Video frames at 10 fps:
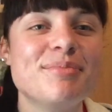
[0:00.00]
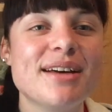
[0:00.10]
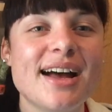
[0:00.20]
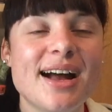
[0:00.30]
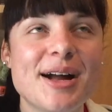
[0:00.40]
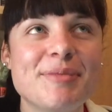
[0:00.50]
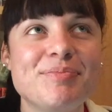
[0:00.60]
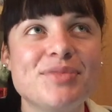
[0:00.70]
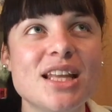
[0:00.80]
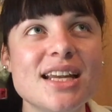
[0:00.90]
But
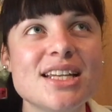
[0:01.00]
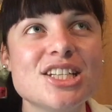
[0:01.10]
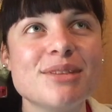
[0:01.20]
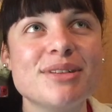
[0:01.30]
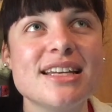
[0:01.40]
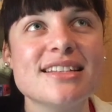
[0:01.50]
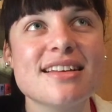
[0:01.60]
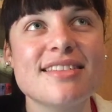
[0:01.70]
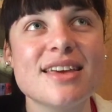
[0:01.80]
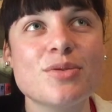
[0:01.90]
learning Japanese,
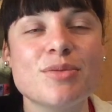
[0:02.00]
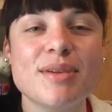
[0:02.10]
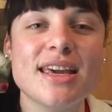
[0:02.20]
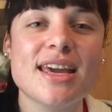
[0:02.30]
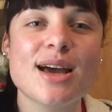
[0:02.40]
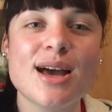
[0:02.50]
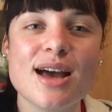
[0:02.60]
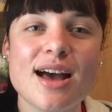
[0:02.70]
I think, would be